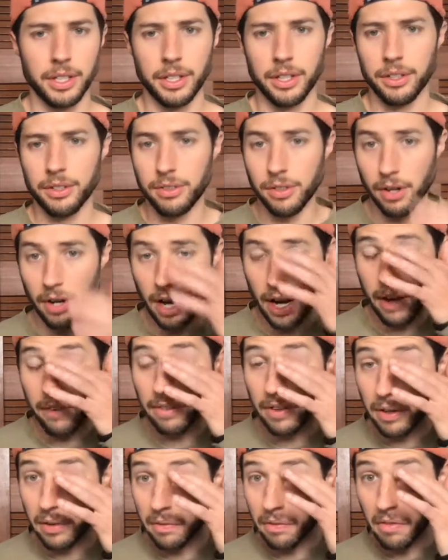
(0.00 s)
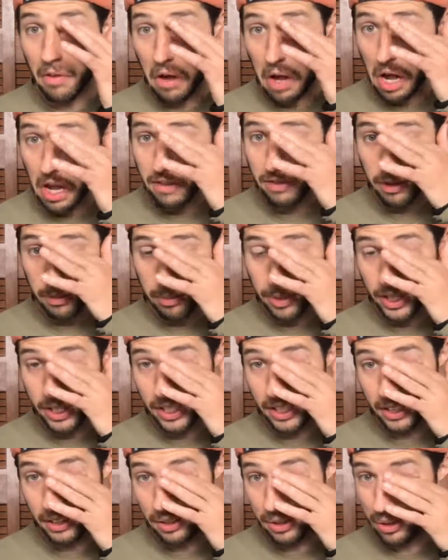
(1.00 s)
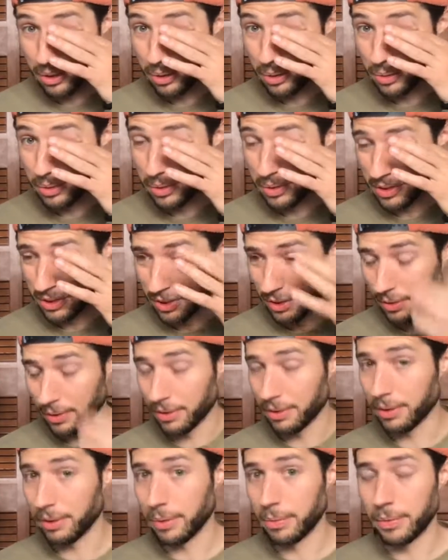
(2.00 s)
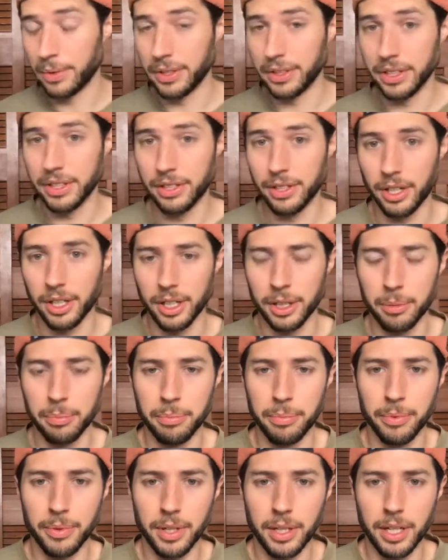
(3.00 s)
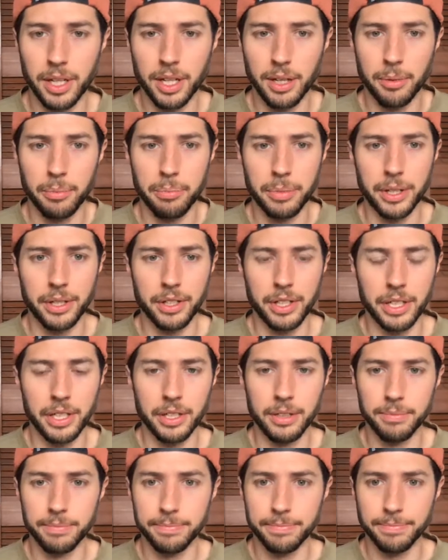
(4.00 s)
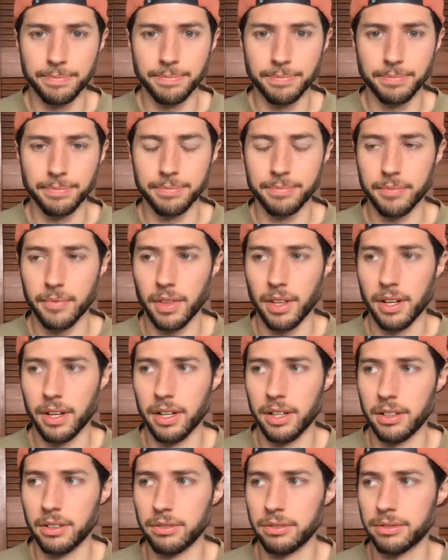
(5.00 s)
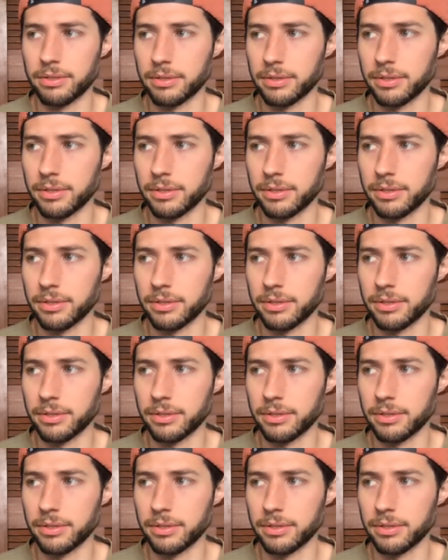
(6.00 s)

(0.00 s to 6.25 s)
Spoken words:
So I have a buddy who was going through a really dark period of